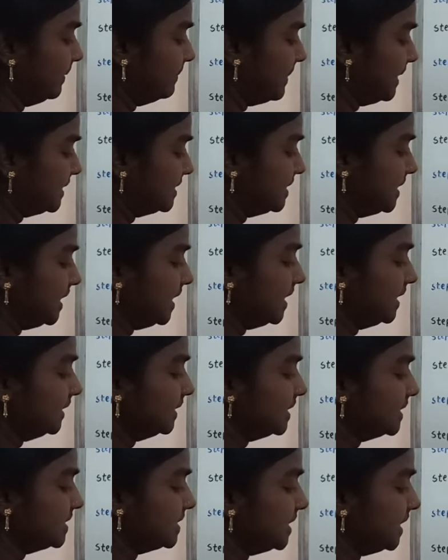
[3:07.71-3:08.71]
By
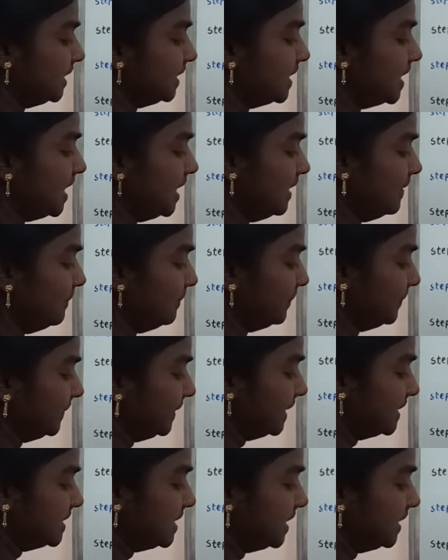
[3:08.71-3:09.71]
seeing this signal,
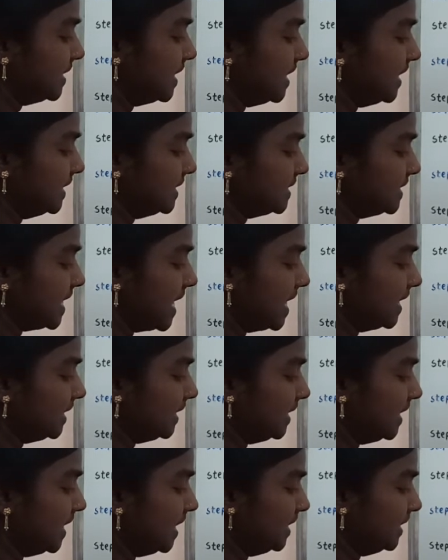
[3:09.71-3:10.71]
the signal is
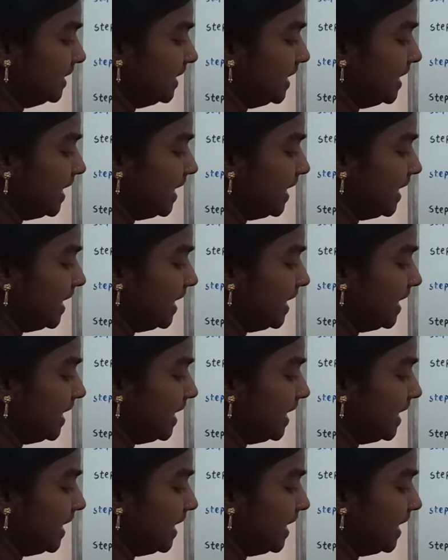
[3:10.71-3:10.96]
starting at